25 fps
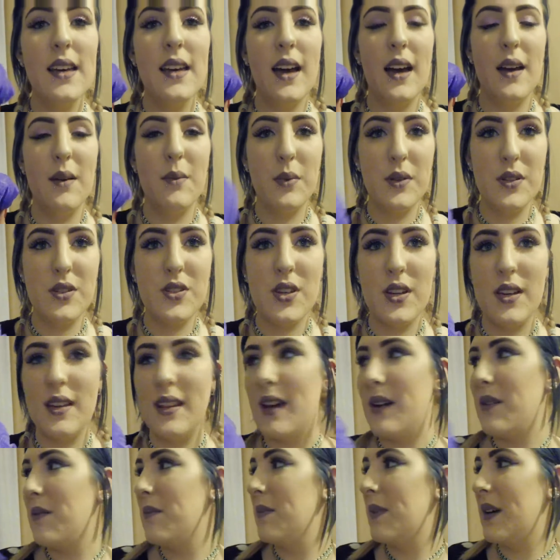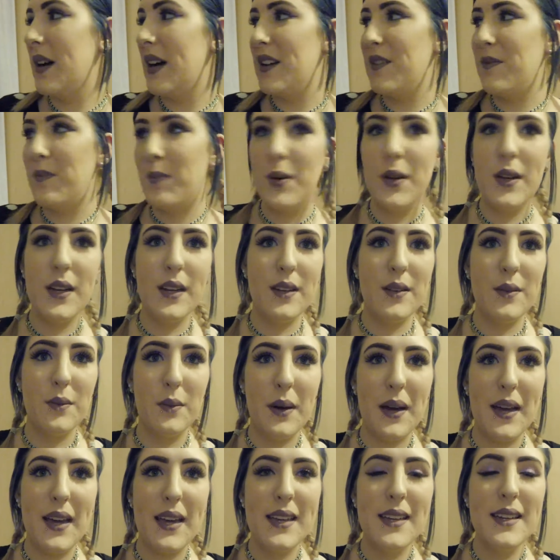I would show you that one, but I've put it
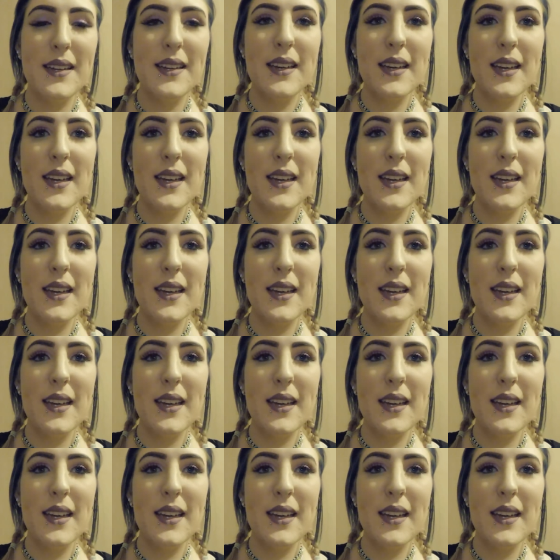away,